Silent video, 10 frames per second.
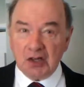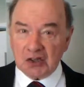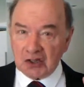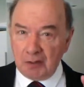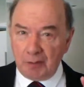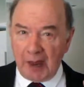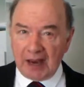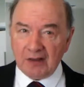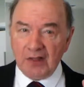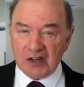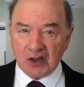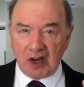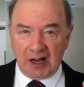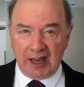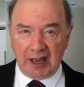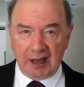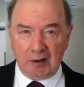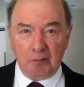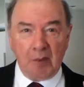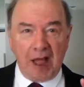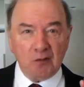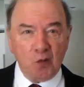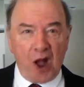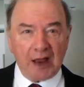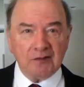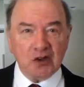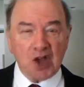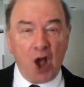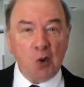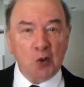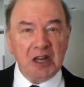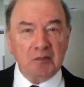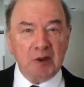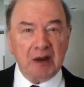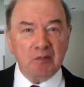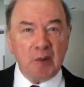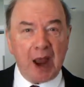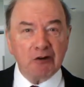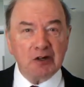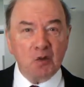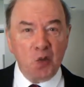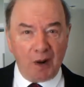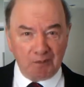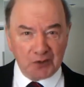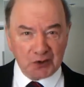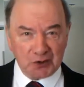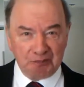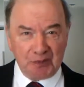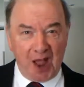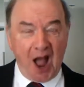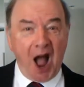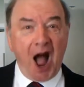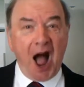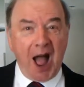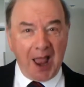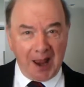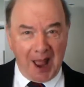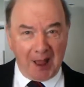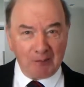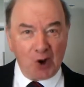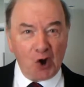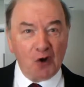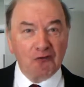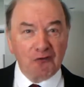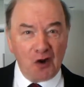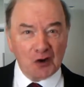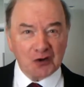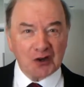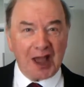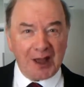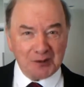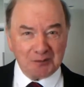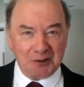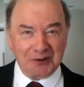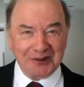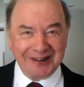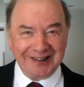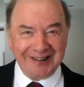Just to make this clear, my wife has only been married once. I am her first husband.